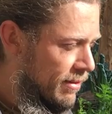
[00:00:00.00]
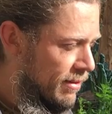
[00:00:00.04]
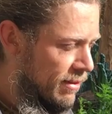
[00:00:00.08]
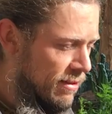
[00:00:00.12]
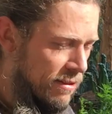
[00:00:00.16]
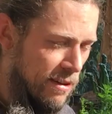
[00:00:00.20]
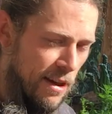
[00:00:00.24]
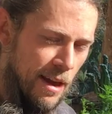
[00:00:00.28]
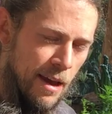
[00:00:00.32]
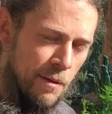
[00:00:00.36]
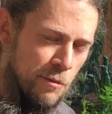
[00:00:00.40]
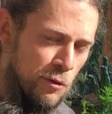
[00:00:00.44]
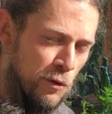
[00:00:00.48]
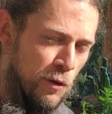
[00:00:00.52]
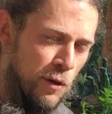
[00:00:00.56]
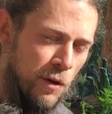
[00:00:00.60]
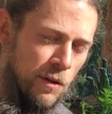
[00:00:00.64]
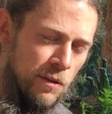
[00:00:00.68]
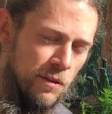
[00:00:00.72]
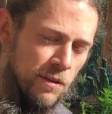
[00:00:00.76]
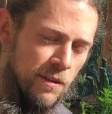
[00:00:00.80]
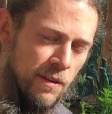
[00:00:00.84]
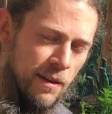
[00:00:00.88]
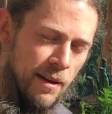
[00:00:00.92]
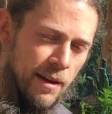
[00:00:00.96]
Sam's
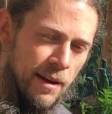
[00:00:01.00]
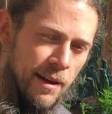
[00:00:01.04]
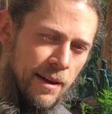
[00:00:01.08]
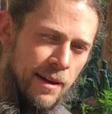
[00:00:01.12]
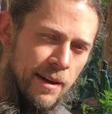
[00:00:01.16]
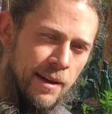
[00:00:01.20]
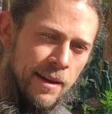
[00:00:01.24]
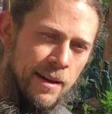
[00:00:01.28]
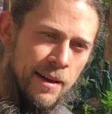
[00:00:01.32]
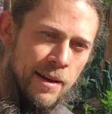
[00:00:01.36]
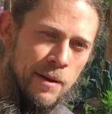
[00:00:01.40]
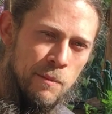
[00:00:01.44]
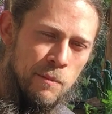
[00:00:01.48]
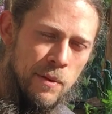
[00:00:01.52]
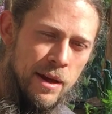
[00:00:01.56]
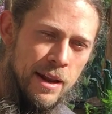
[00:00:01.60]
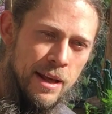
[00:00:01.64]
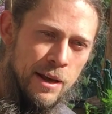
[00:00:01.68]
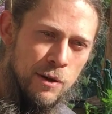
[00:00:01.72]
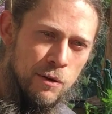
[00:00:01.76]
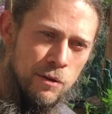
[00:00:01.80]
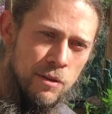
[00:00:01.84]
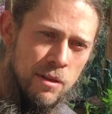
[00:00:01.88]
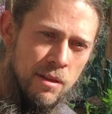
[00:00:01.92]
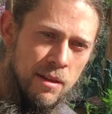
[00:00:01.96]
got uh,
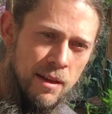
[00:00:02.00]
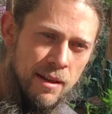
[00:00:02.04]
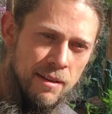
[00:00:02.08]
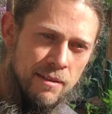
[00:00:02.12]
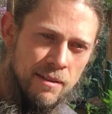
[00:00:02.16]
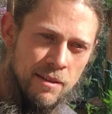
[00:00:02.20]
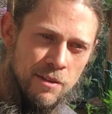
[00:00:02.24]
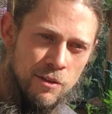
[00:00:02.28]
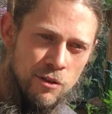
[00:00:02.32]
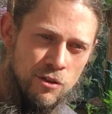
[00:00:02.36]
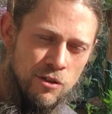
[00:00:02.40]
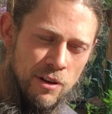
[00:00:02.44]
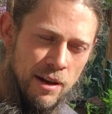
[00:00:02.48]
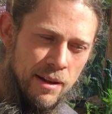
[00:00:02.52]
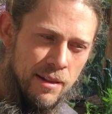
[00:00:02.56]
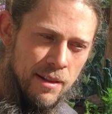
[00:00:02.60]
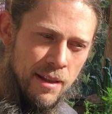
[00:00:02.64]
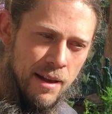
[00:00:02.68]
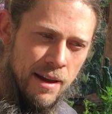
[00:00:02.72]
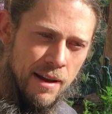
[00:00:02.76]
many good things in the shed